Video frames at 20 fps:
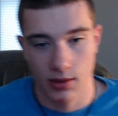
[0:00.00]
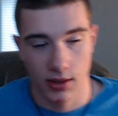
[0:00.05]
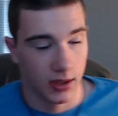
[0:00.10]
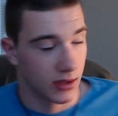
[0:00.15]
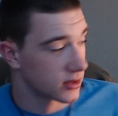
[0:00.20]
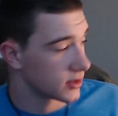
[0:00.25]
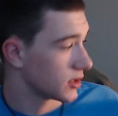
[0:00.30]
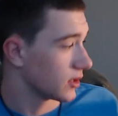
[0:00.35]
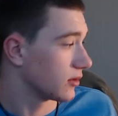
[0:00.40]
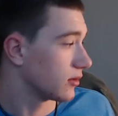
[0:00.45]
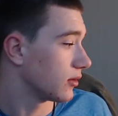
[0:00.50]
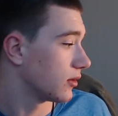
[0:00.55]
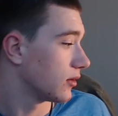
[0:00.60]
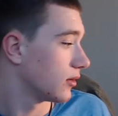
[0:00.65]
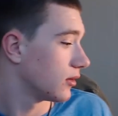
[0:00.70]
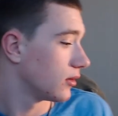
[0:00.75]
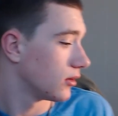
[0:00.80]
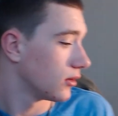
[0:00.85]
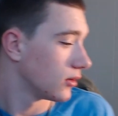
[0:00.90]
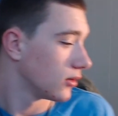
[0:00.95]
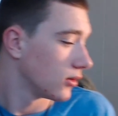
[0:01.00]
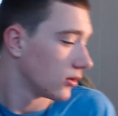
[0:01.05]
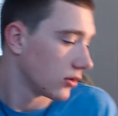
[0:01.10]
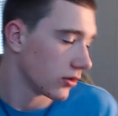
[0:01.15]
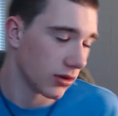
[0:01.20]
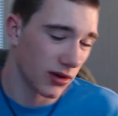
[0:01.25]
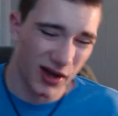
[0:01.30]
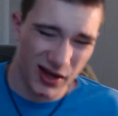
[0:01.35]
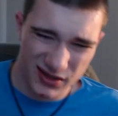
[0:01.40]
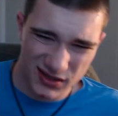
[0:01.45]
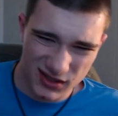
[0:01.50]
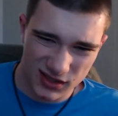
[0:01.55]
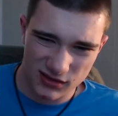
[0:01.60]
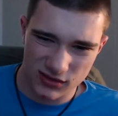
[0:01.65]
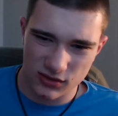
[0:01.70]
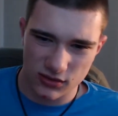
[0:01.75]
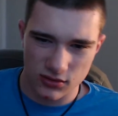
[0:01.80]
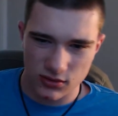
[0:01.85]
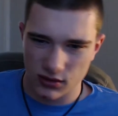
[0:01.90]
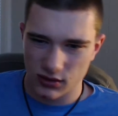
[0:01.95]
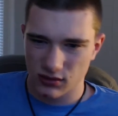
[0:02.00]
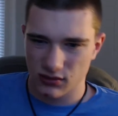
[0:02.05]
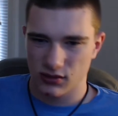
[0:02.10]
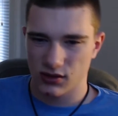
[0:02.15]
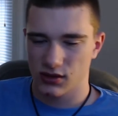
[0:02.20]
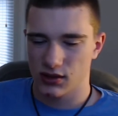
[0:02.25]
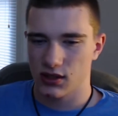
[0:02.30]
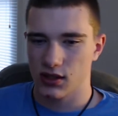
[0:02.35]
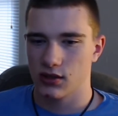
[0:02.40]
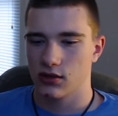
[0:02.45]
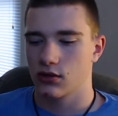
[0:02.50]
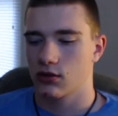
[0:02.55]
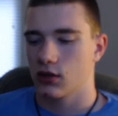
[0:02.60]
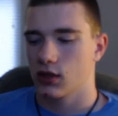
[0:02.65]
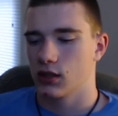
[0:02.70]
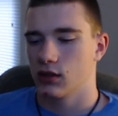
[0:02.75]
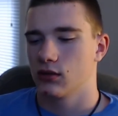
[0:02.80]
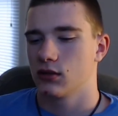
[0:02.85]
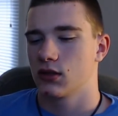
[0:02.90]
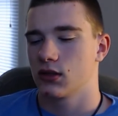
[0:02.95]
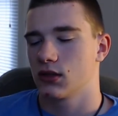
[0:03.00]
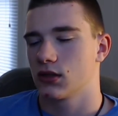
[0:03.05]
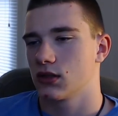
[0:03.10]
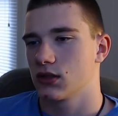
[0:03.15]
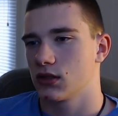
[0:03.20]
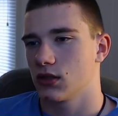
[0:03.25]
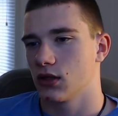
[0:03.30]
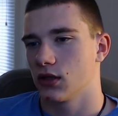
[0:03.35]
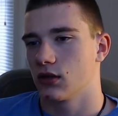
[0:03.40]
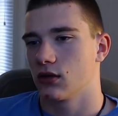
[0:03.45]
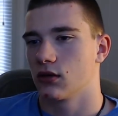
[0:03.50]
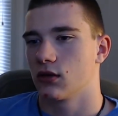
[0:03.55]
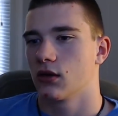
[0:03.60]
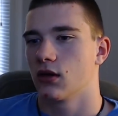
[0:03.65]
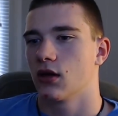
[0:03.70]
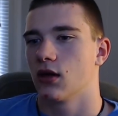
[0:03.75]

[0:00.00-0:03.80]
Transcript: my headset. The headset's usually just integrated. So,